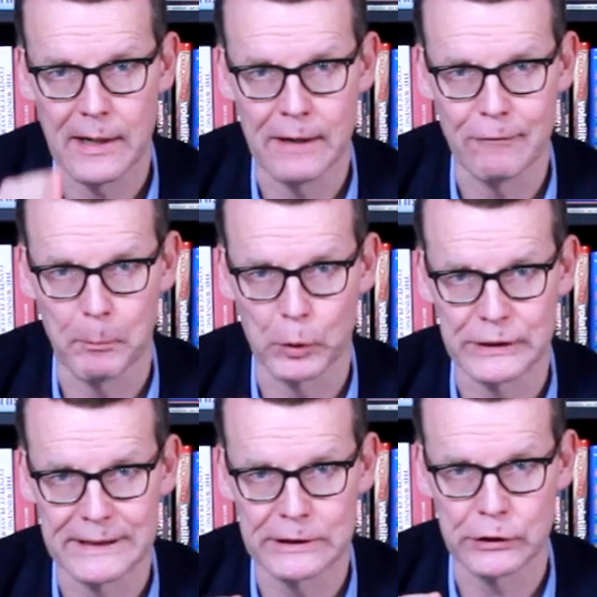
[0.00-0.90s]
in the
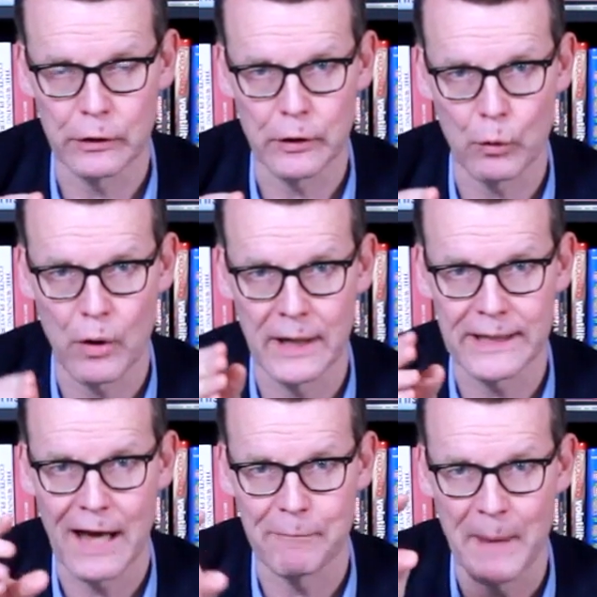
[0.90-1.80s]
position. You
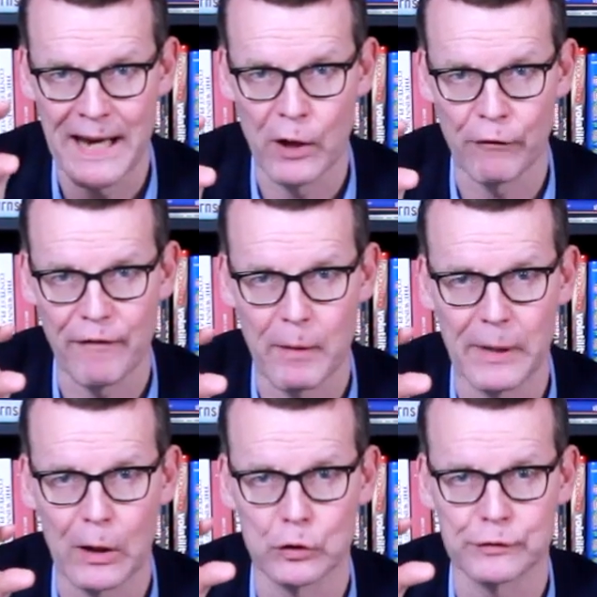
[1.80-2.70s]
can't have many of them
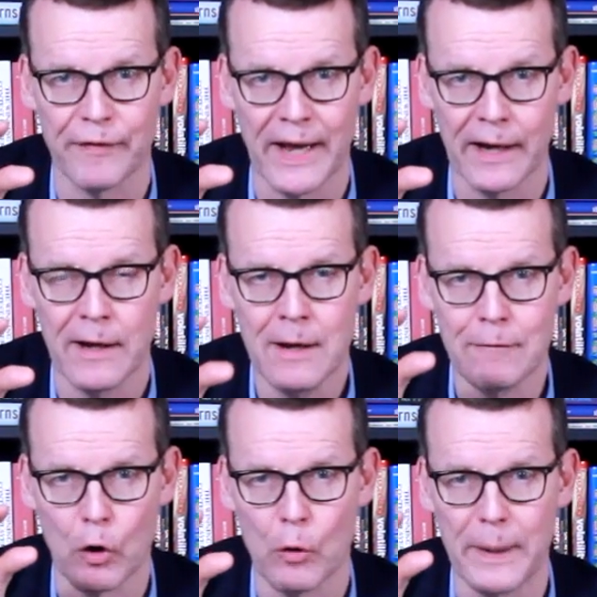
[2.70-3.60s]
because then
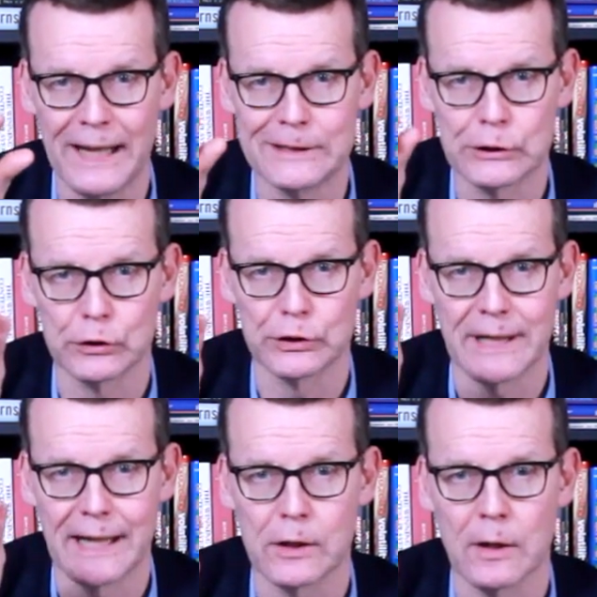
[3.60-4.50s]
the combinations
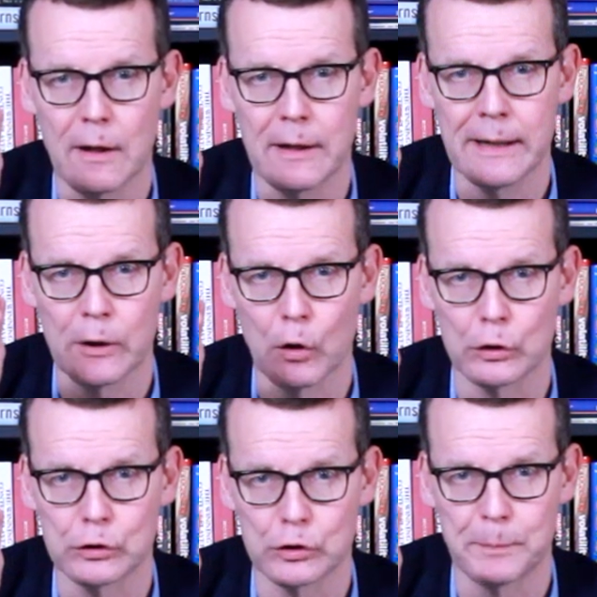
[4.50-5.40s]
get in
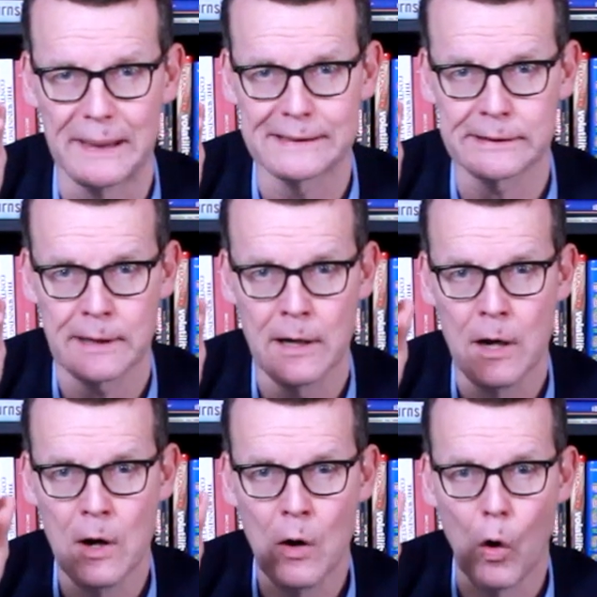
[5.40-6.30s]
Colossus bets
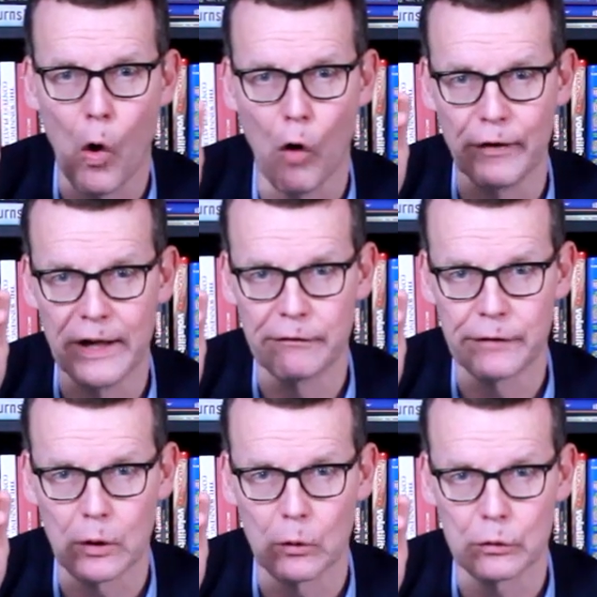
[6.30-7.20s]
over
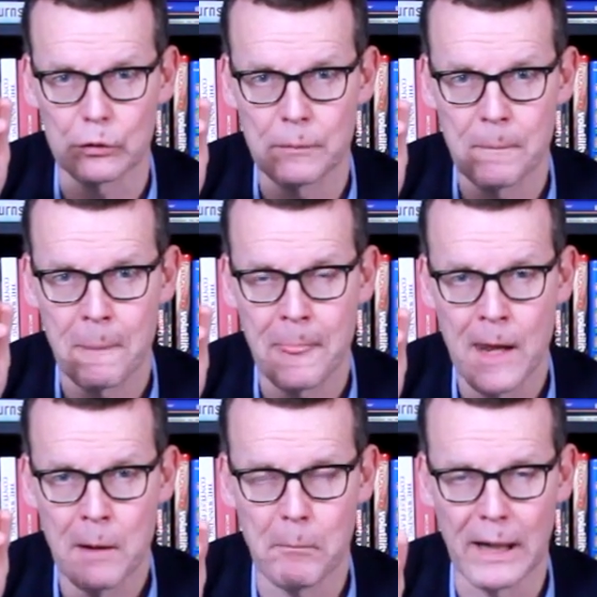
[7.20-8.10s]
difficult.
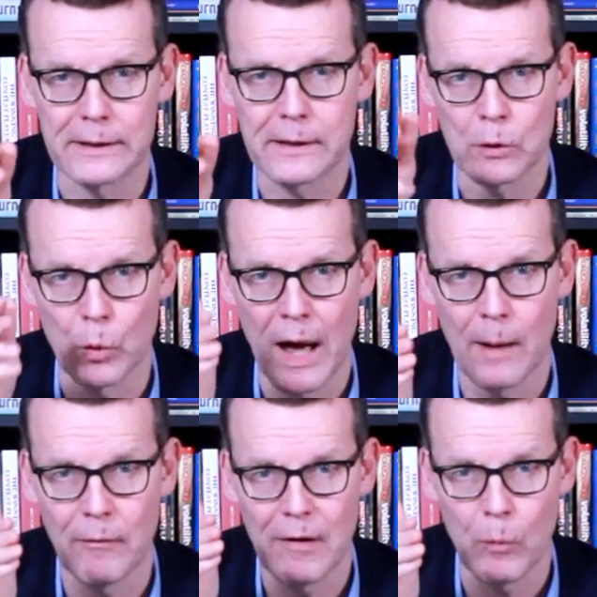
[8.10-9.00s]
But to
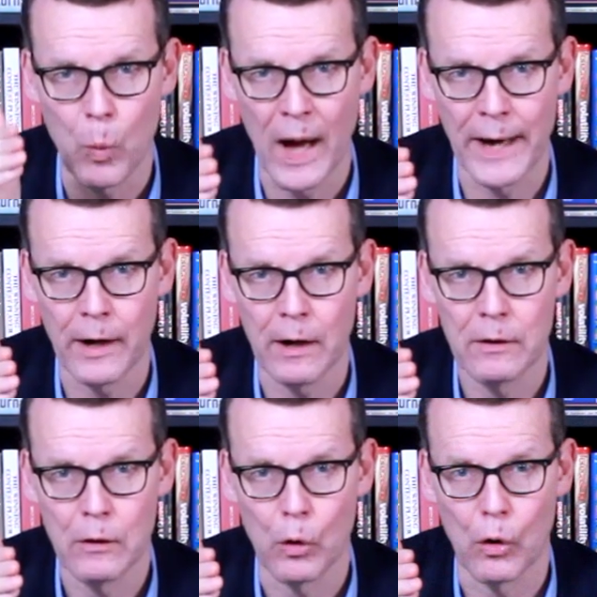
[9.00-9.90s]
have one
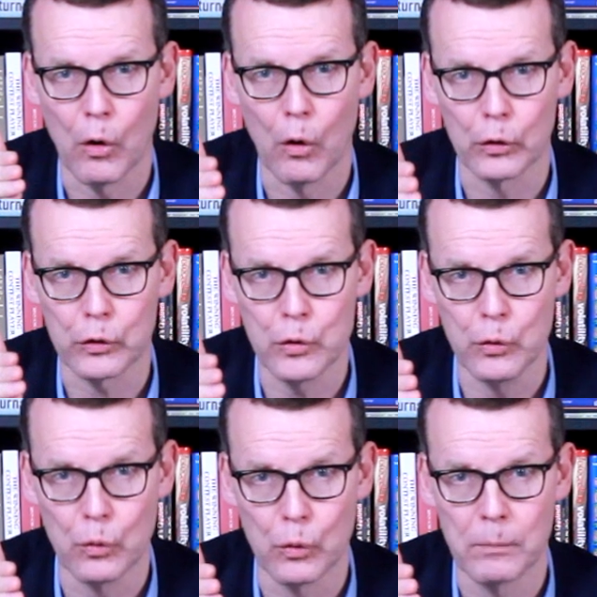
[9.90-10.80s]
or
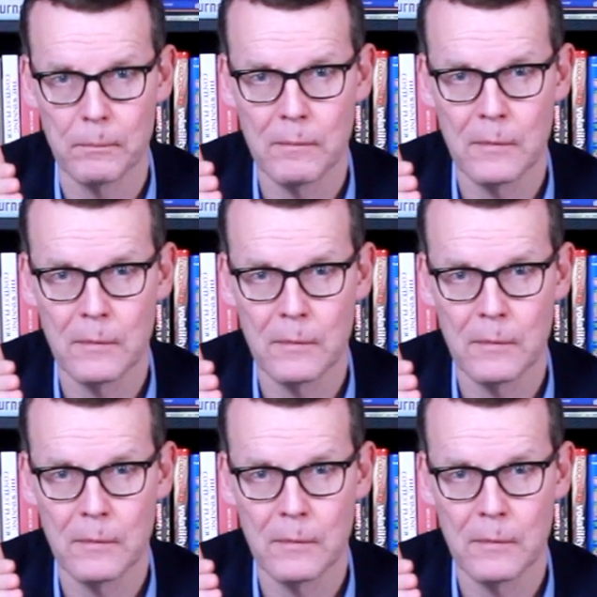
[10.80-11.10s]
two